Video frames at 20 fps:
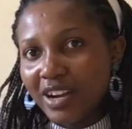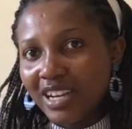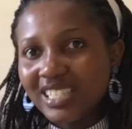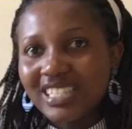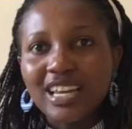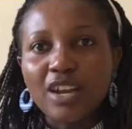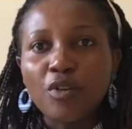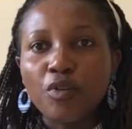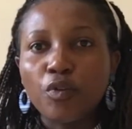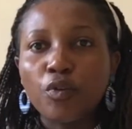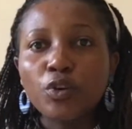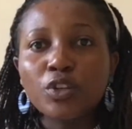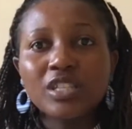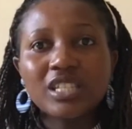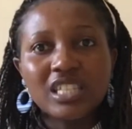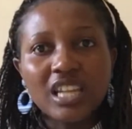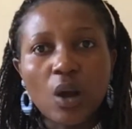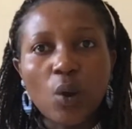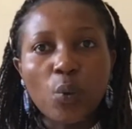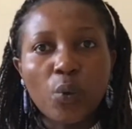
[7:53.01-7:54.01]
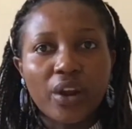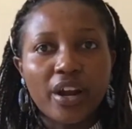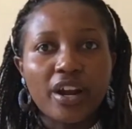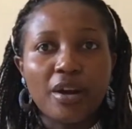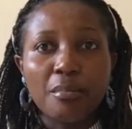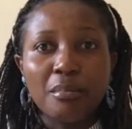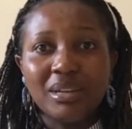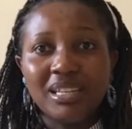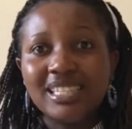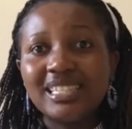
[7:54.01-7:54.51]
and of course now we are
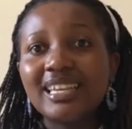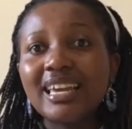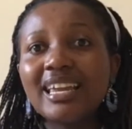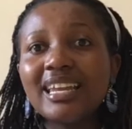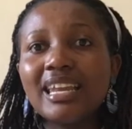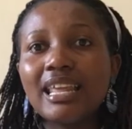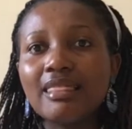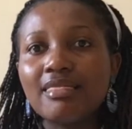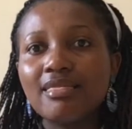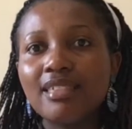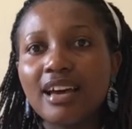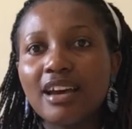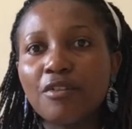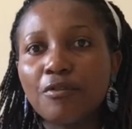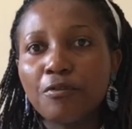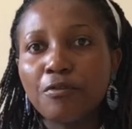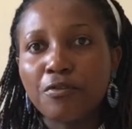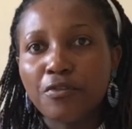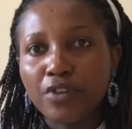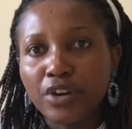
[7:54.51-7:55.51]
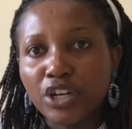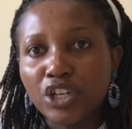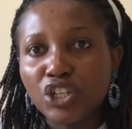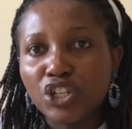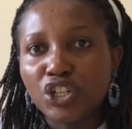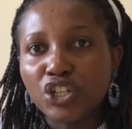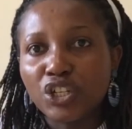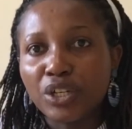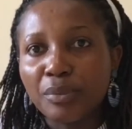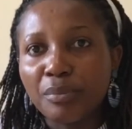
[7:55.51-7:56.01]
maintaining that
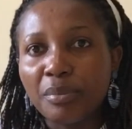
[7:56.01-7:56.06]
friendship.